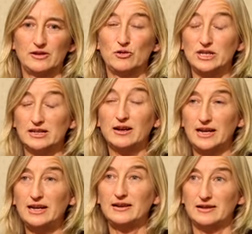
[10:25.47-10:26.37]

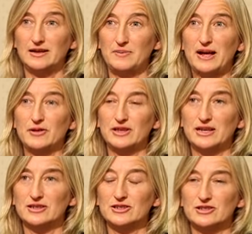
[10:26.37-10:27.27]
critically about
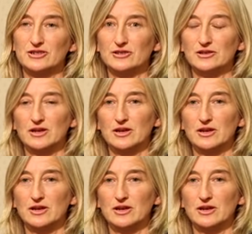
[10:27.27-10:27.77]
things, to